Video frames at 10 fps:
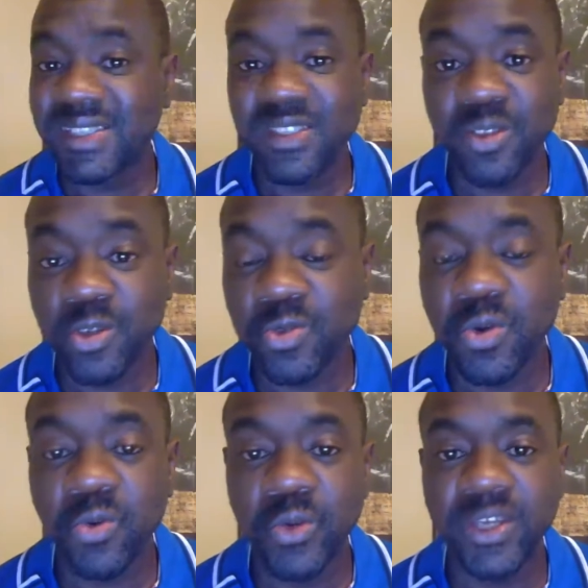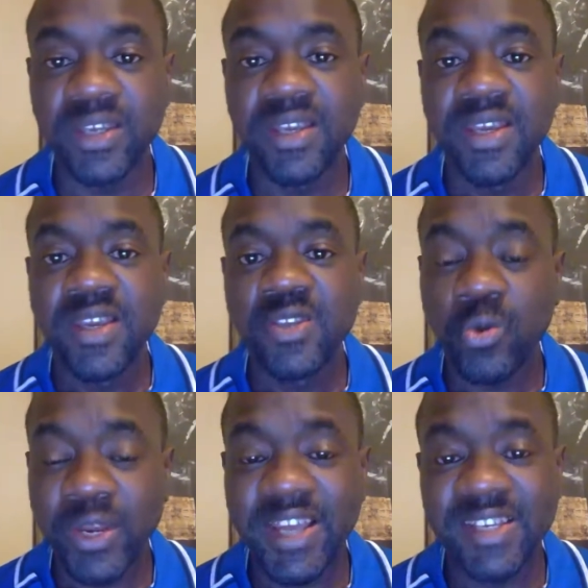in just 1 week. So
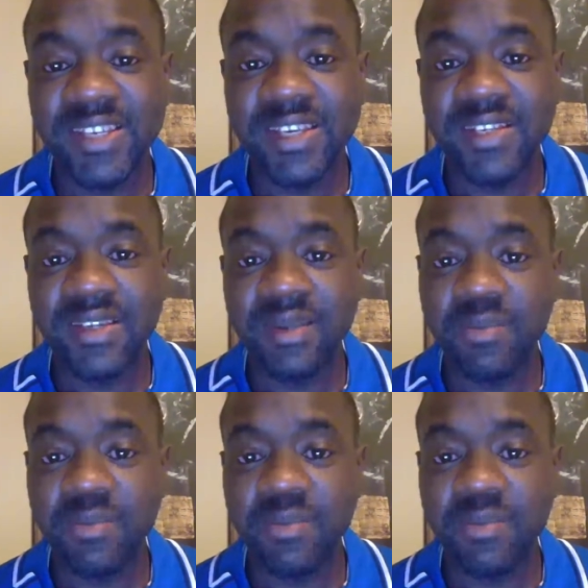with that said,